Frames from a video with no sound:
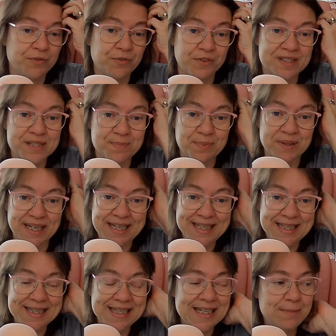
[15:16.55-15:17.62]
for this
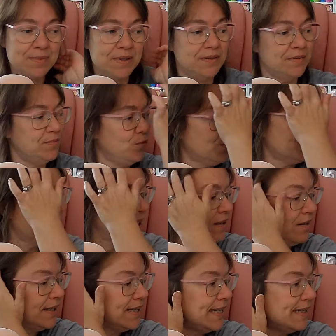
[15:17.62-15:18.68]
blanket that I'm working
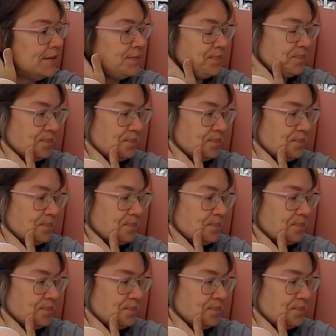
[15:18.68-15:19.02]
on now,